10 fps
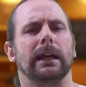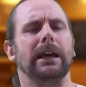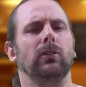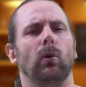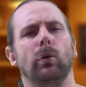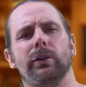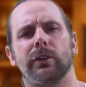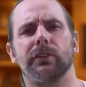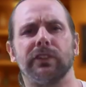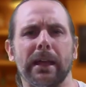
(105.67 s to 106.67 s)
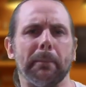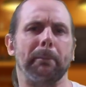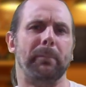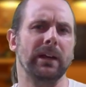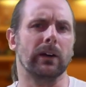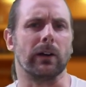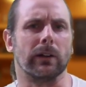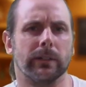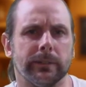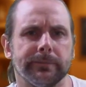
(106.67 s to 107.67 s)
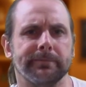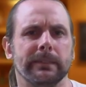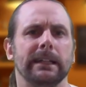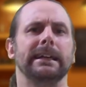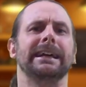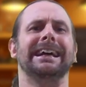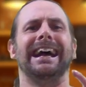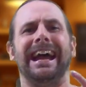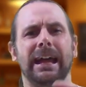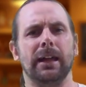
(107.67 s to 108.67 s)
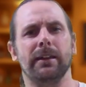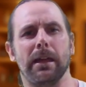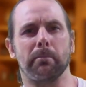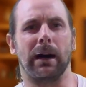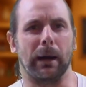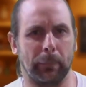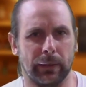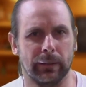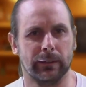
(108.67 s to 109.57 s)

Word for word: and orders a beer and a mop.